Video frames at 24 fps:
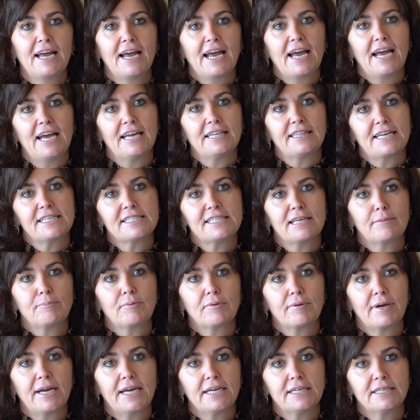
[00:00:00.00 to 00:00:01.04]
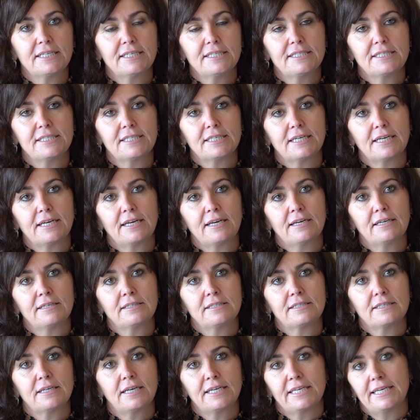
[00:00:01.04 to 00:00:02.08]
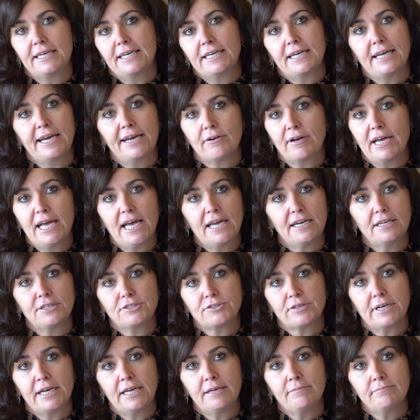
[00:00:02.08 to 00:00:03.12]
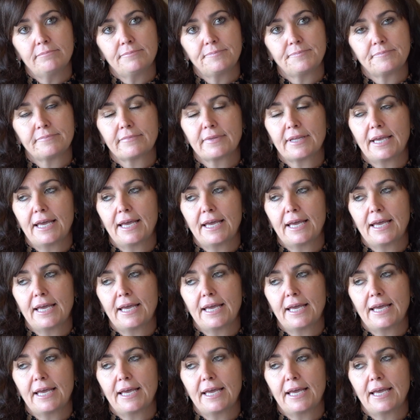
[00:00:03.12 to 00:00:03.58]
And they separated. And a year later, I had a dream.